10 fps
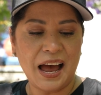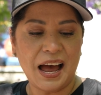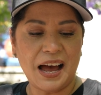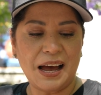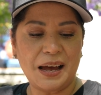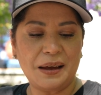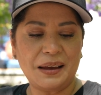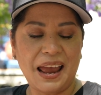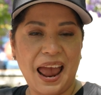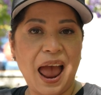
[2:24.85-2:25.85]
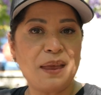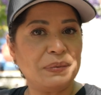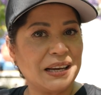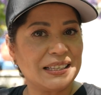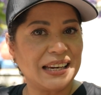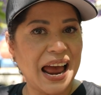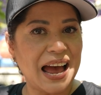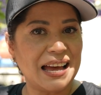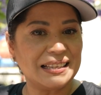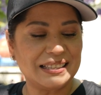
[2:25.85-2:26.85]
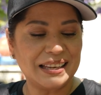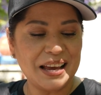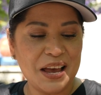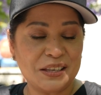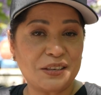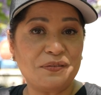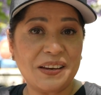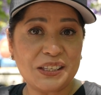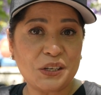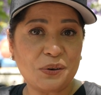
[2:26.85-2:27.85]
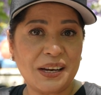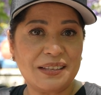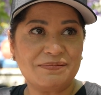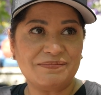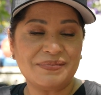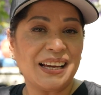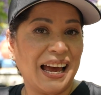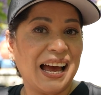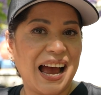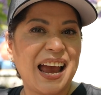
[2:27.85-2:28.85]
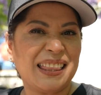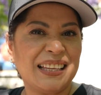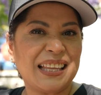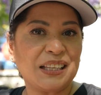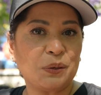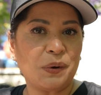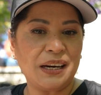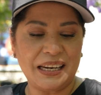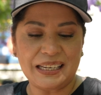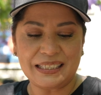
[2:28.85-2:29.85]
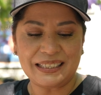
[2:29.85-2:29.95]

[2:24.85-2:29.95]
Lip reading: and because it has some fizz to it, I think that's what it is.